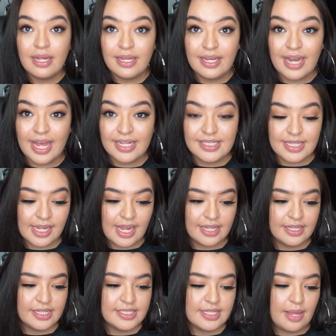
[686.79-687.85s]
Next, I got
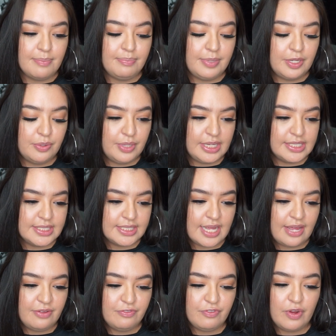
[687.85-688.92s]
this beauty
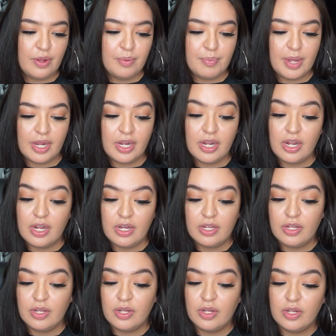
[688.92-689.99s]
set from
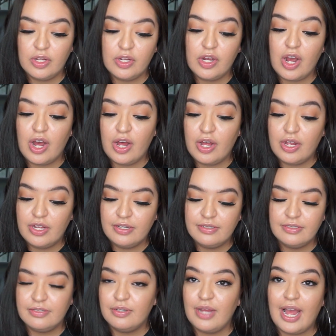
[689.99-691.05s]
Call
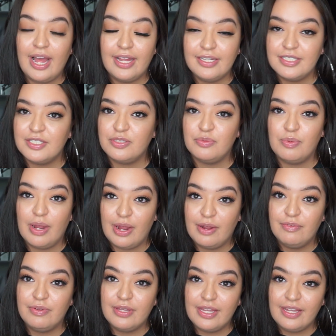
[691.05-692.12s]
I swear
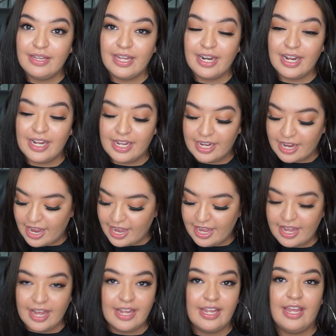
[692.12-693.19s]
everything that I
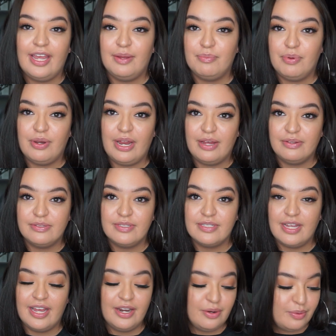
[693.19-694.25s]
got I can't pronounce.
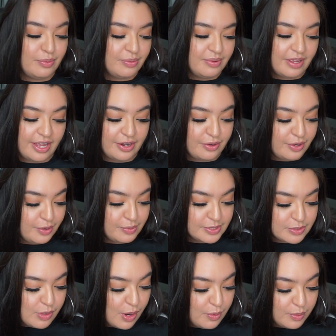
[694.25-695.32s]
I don't I don't know
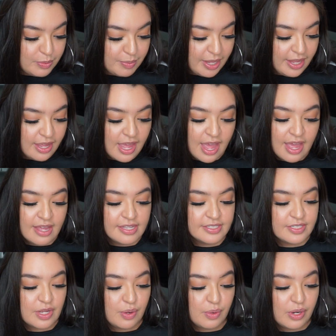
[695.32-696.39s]
what's wrong with me.
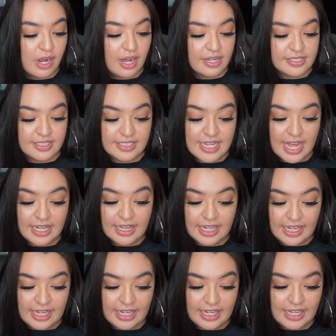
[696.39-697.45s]
So
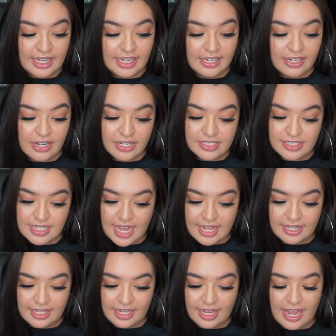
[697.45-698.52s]
Caudelli,
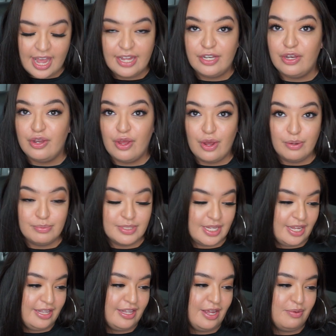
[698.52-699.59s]
Caudelli. I know I'm
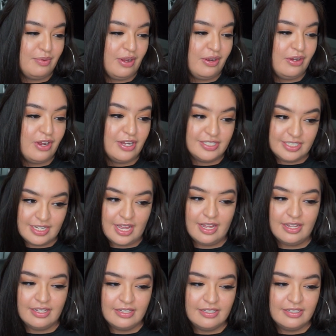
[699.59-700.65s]
saying that wrong.
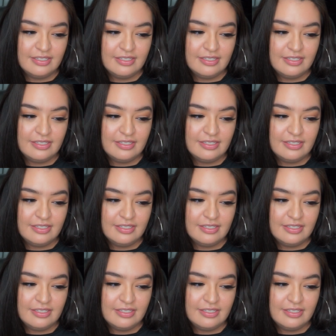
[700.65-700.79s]
Caudel.